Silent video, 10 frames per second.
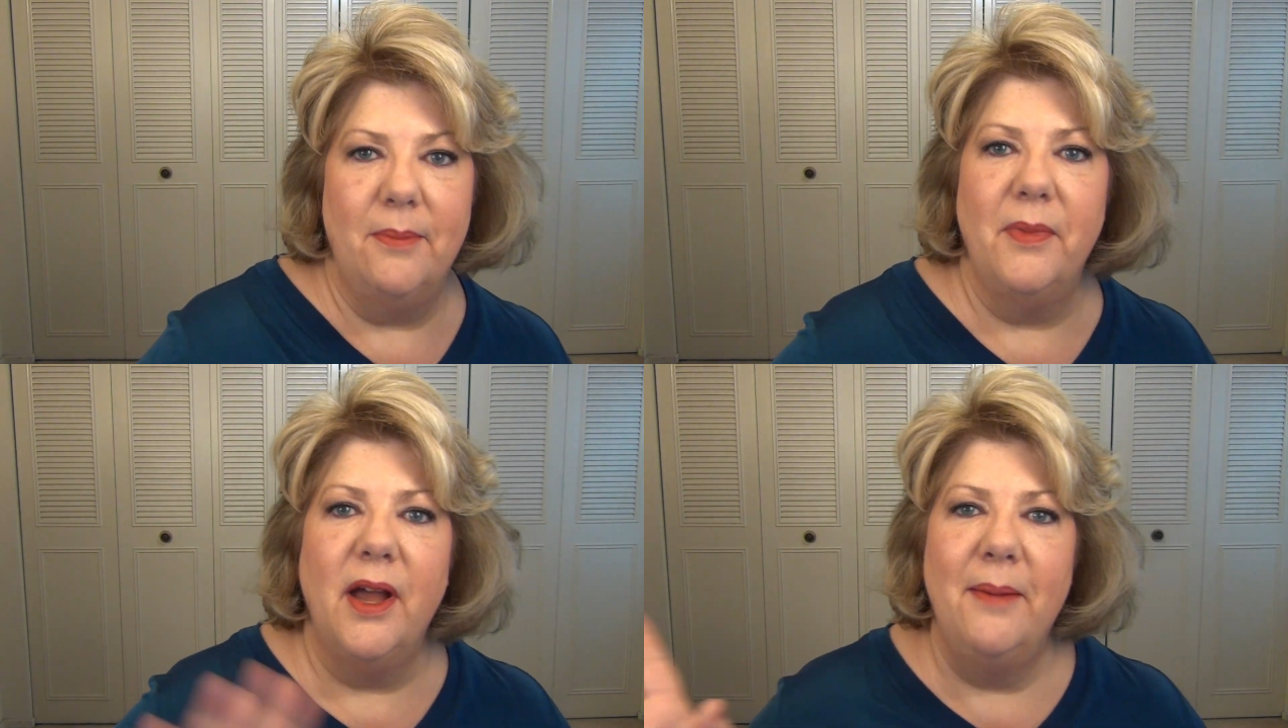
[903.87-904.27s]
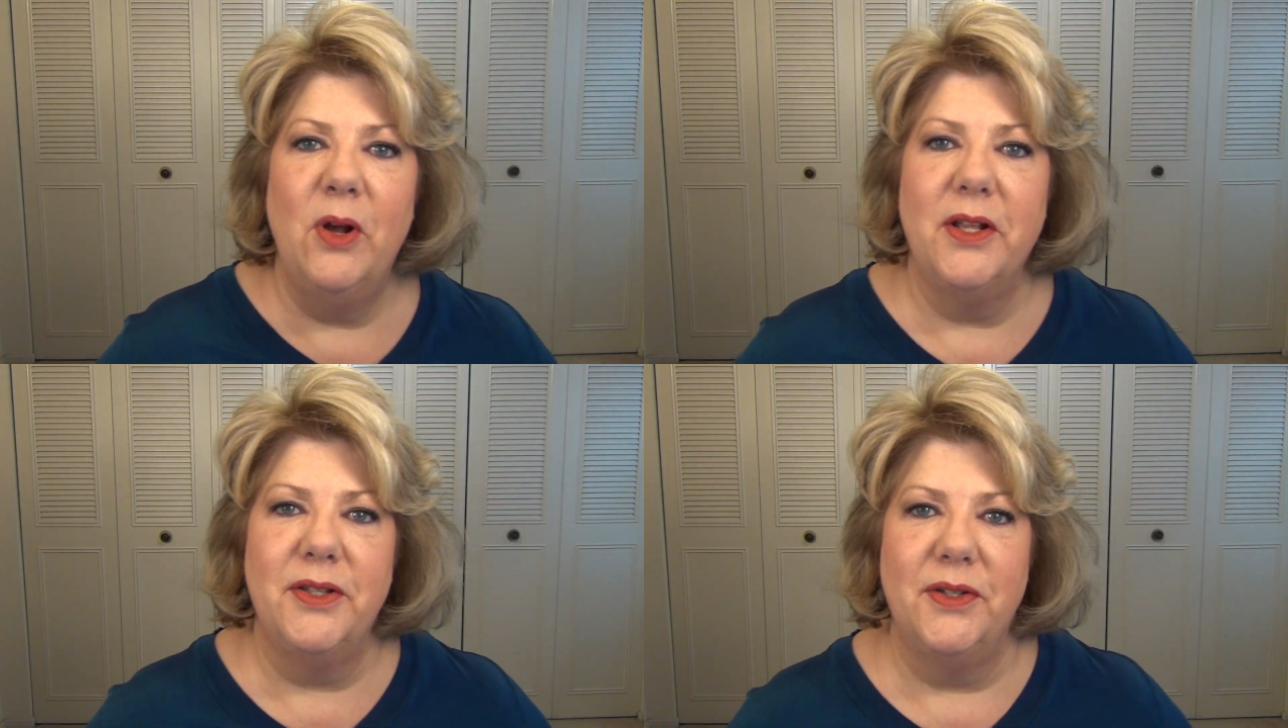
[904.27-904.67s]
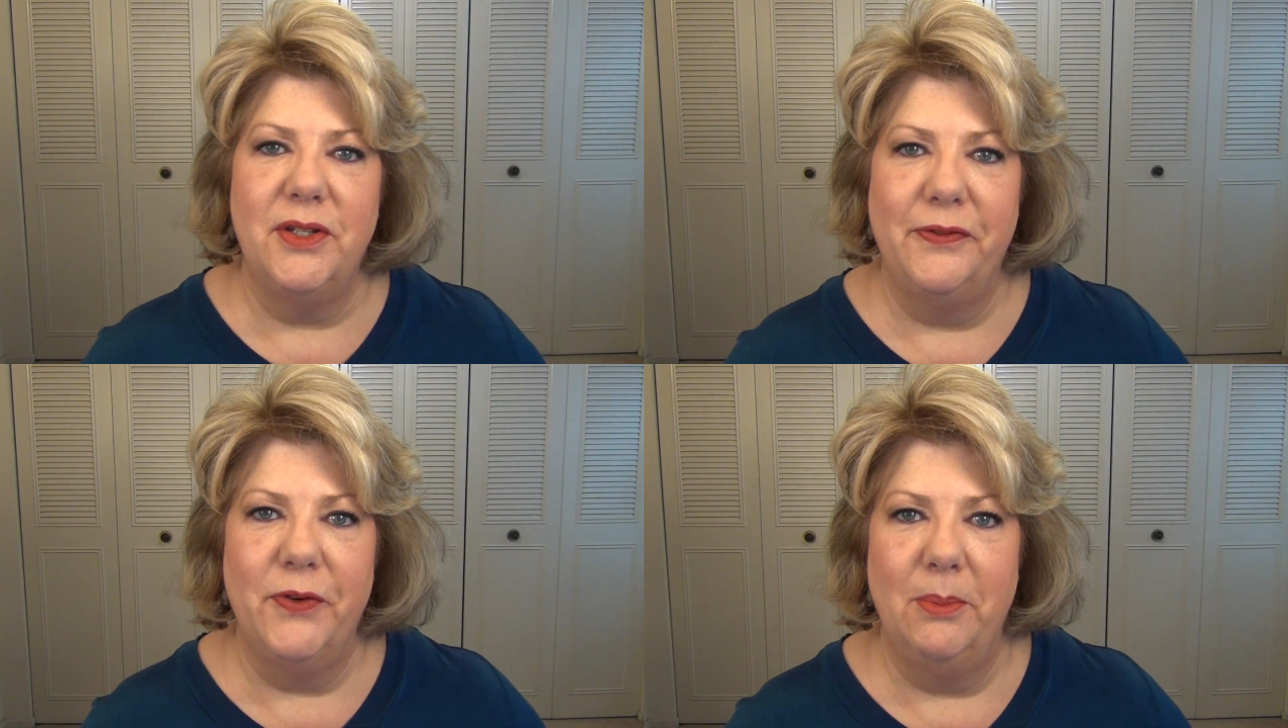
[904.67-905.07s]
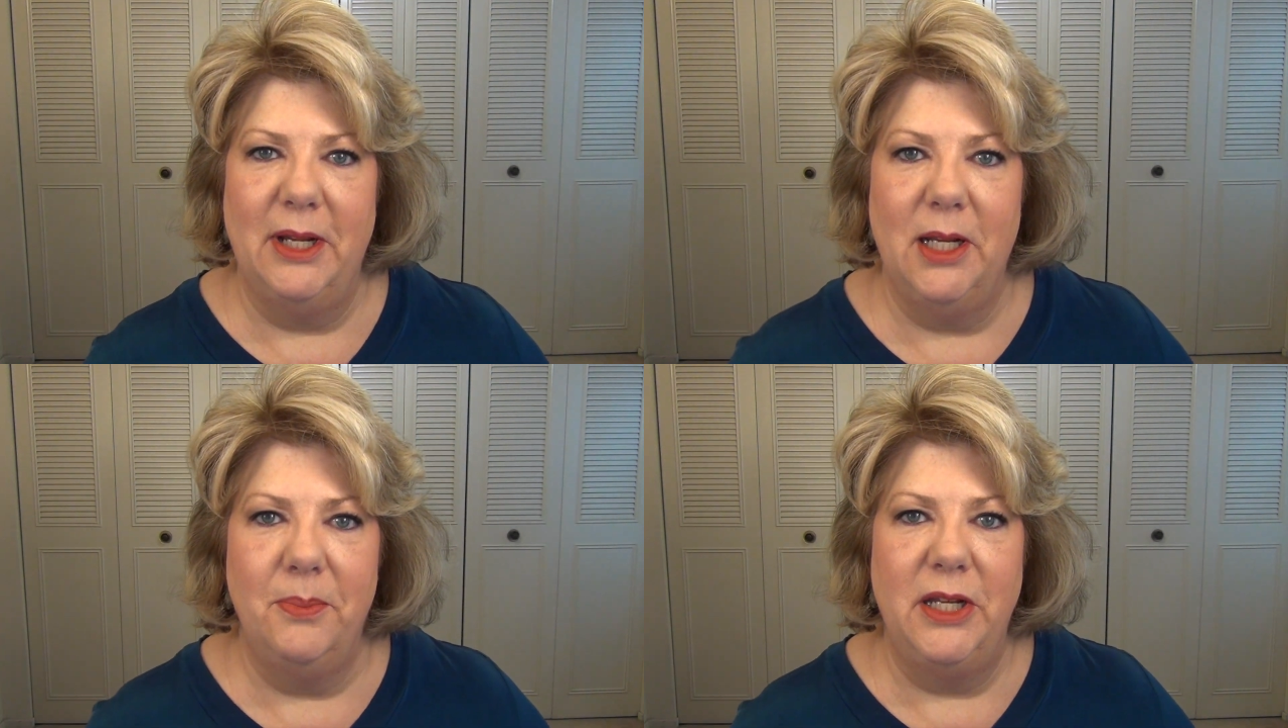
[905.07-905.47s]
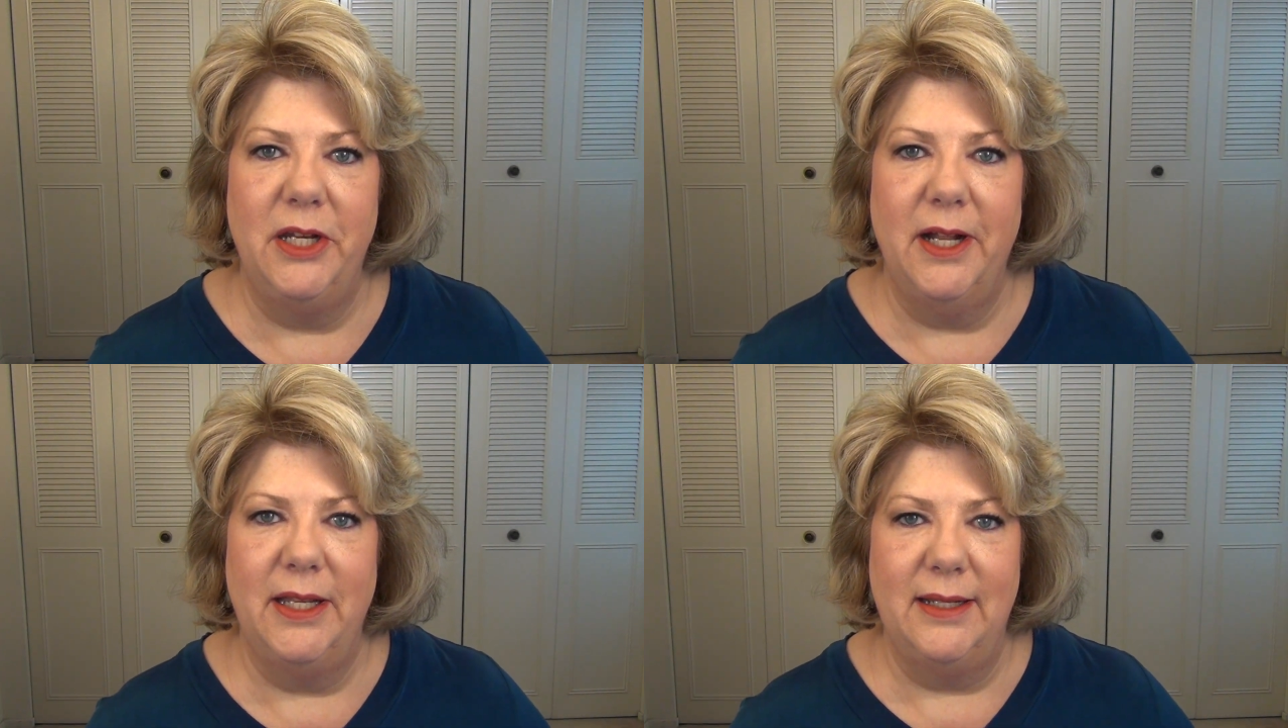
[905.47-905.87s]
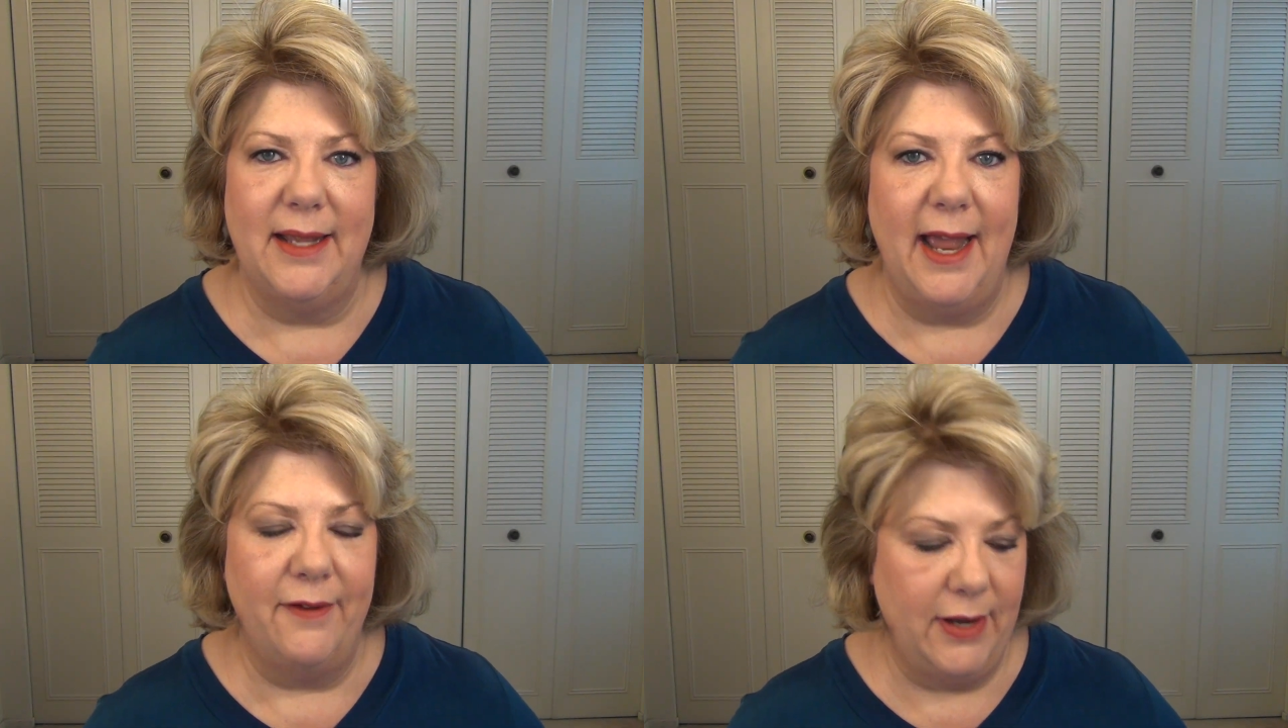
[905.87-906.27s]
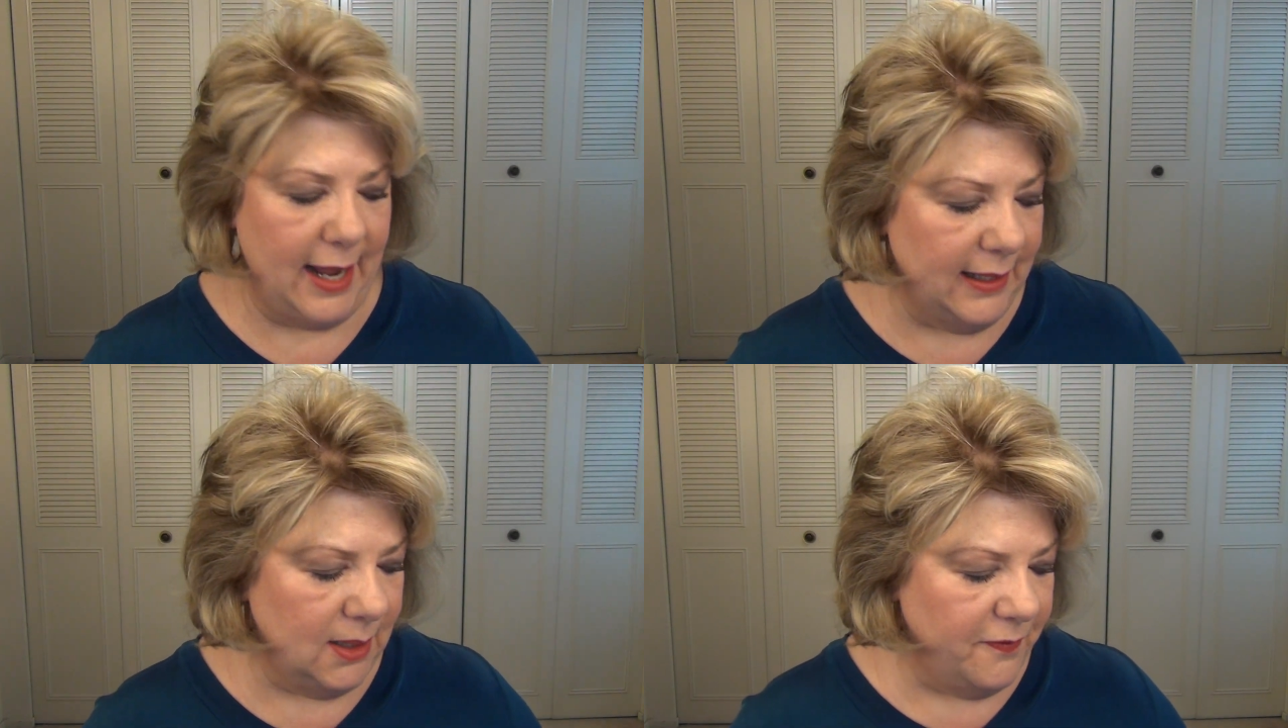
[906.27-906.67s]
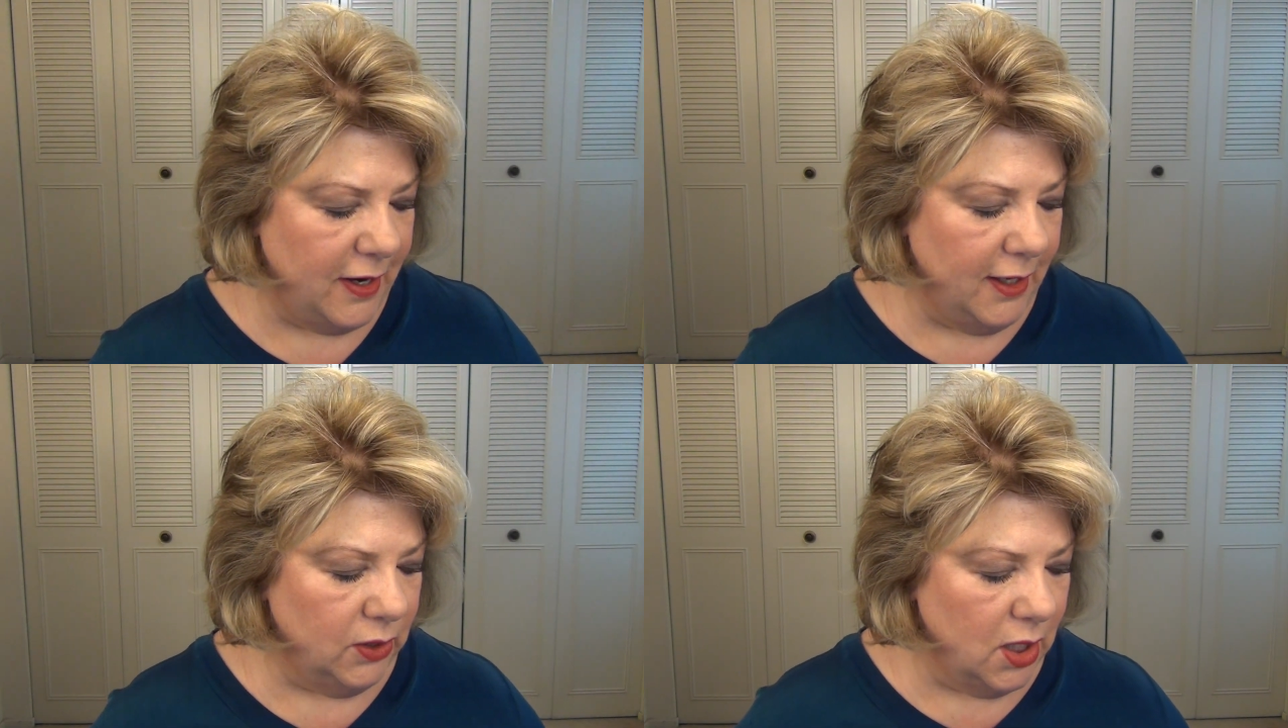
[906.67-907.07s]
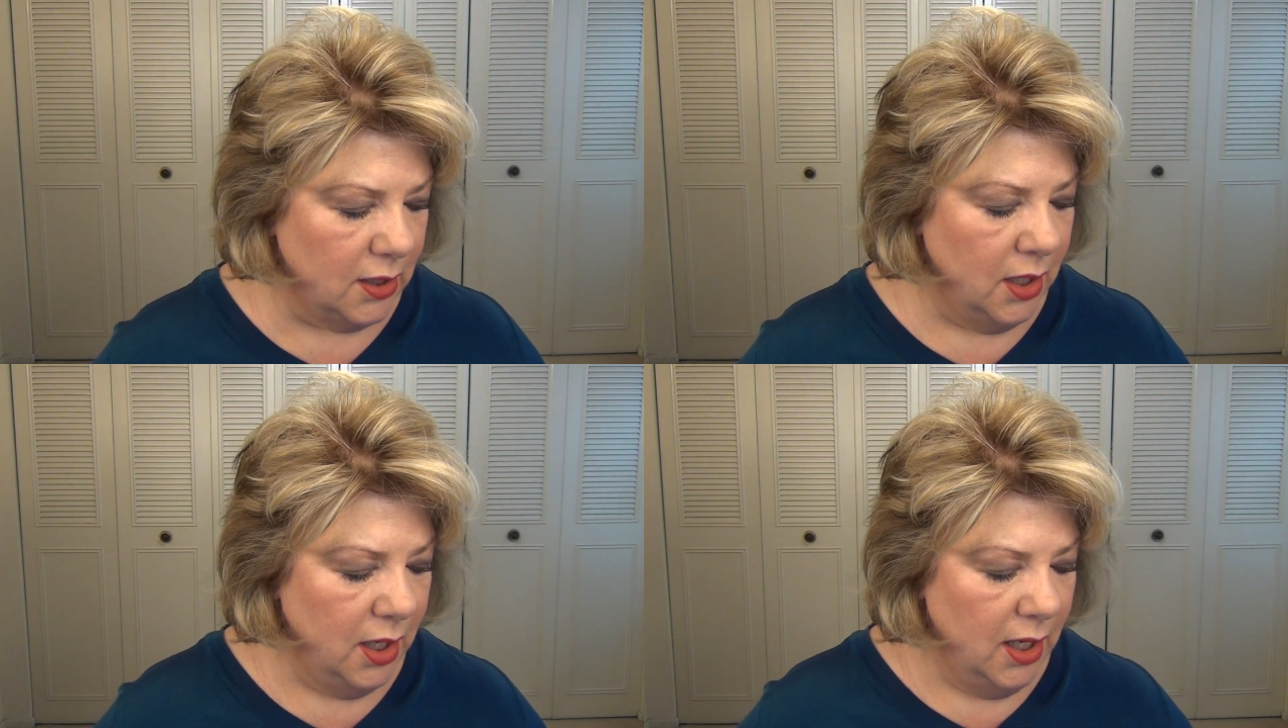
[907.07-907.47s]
them. I'm also still forming an opinion on these. I haven't had them very long.